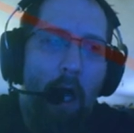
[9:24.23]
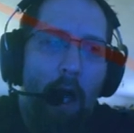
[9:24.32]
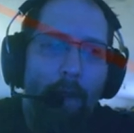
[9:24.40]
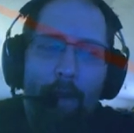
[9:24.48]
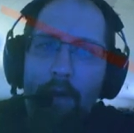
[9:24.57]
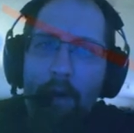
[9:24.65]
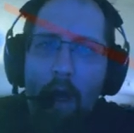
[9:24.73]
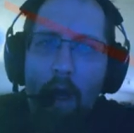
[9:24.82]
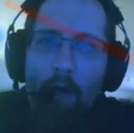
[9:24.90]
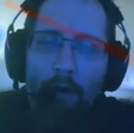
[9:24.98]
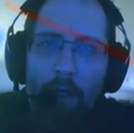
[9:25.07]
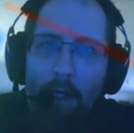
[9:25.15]
And they're not
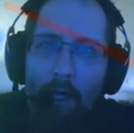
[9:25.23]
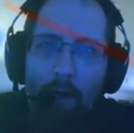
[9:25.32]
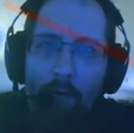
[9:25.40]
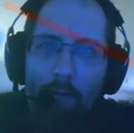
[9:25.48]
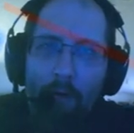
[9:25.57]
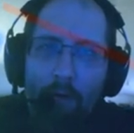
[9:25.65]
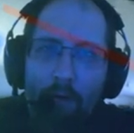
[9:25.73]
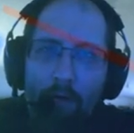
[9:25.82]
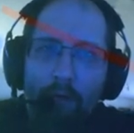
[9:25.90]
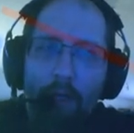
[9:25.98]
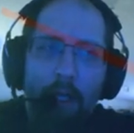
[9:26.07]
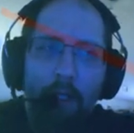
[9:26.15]
held accountable.
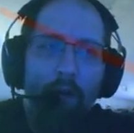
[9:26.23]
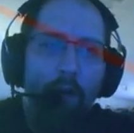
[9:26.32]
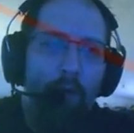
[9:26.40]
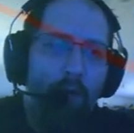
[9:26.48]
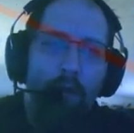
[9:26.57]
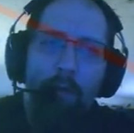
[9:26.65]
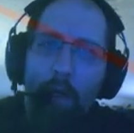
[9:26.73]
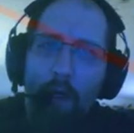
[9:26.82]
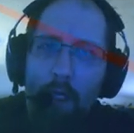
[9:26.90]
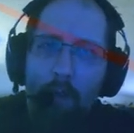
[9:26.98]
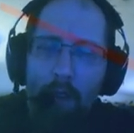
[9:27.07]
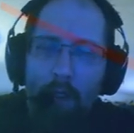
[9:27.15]
They didn't lose
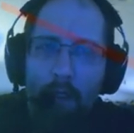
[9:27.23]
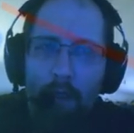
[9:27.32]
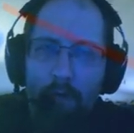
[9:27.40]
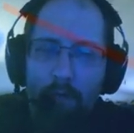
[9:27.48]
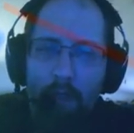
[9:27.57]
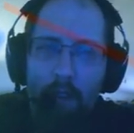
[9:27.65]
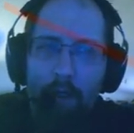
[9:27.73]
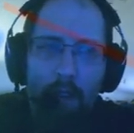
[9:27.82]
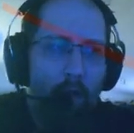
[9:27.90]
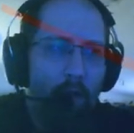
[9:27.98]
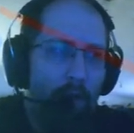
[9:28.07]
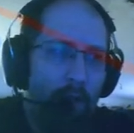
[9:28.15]
money because of it. They
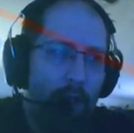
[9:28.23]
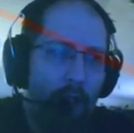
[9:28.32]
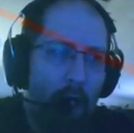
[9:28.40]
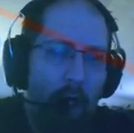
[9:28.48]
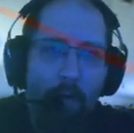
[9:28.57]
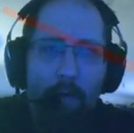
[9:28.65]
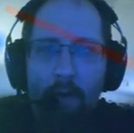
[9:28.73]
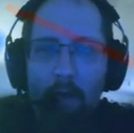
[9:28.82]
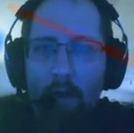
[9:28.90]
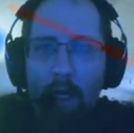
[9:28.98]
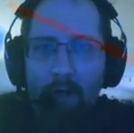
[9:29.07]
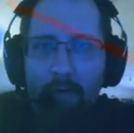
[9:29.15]
didn't lose time of their
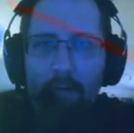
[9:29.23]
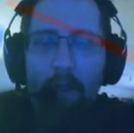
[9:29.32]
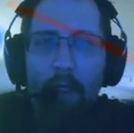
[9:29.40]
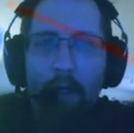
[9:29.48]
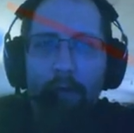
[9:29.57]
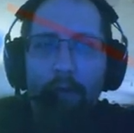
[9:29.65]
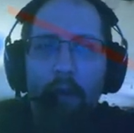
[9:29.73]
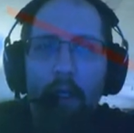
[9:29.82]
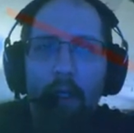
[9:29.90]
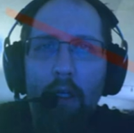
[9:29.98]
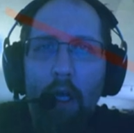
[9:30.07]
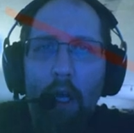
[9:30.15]
life because of
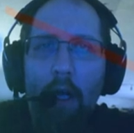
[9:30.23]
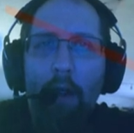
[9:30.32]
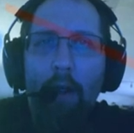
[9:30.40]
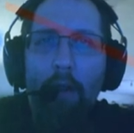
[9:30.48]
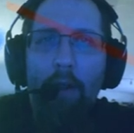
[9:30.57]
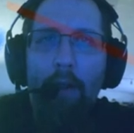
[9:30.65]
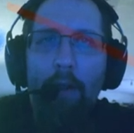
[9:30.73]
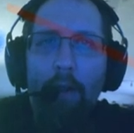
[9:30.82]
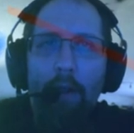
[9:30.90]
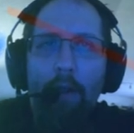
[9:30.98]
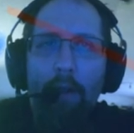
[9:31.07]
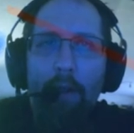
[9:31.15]
it.
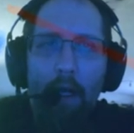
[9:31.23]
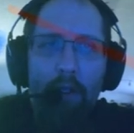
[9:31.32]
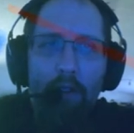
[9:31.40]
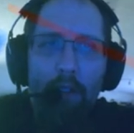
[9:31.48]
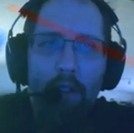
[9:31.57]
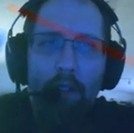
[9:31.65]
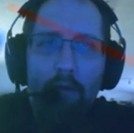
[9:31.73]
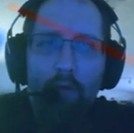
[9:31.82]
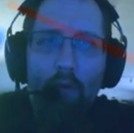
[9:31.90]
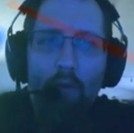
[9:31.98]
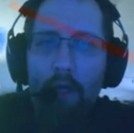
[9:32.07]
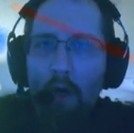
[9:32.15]
They just
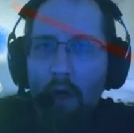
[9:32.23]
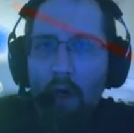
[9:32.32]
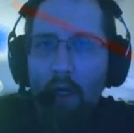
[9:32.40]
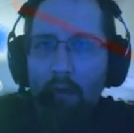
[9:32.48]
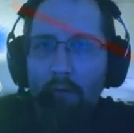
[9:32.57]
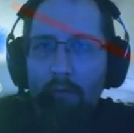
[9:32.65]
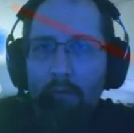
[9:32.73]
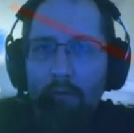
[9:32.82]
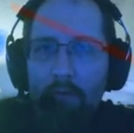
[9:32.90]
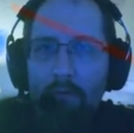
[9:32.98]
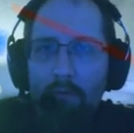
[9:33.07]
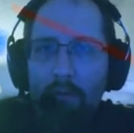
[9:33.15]
went on
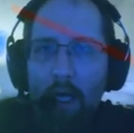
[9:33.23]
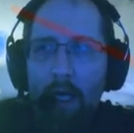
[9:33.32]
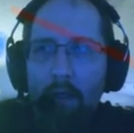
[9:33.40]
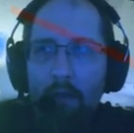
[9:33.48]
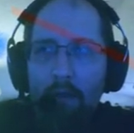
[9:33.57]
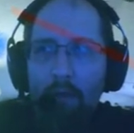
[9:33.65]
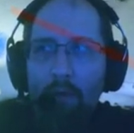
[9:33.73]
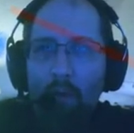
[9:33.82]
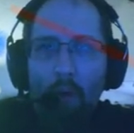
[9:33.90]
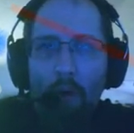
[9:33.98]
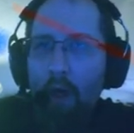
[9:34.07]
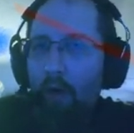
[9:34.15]
and
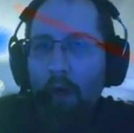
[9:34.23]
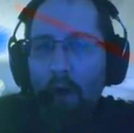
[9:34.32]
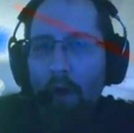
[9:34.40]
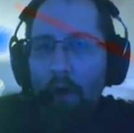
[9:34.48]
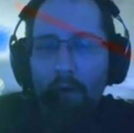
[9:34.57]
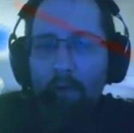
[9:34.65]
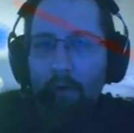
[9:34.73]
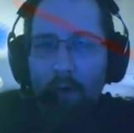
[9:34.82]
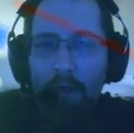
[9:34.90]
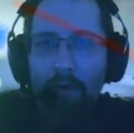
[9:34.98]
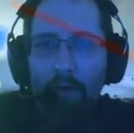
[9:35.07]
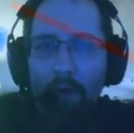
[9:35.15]
walked all over
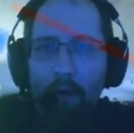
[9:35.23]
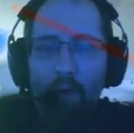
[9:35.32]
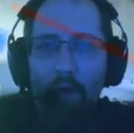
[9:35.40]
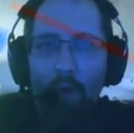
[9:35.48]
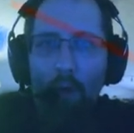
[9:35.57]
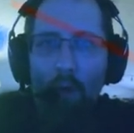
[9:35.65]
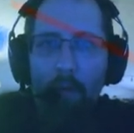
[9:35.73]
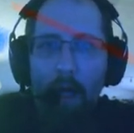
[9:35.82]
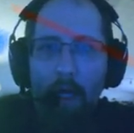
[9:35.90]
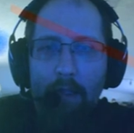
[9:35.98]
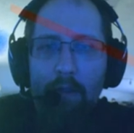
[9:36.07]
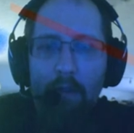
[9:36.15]
us like we're
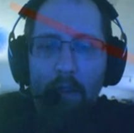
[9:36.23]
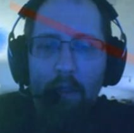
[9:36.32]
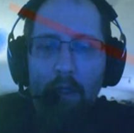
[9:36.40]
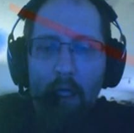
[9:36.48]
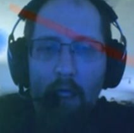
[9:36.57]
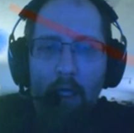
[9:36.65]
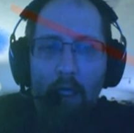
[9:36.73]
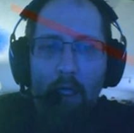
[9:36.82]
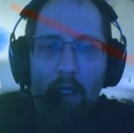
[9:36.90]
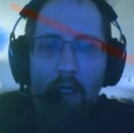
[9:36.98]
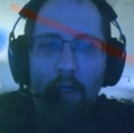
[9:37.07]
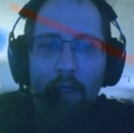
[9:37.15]
doormats.
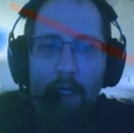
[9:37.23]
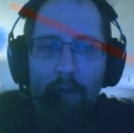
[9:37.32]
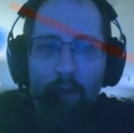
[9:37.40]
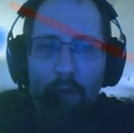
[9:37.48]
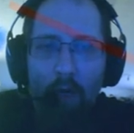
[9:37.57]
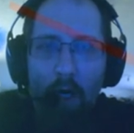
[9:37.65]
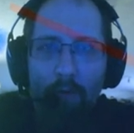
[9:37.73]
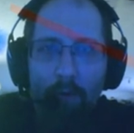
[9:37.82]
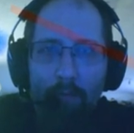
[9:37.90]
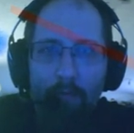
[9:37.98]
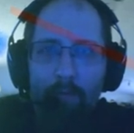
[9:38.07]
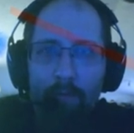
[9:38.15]
And that's a problem.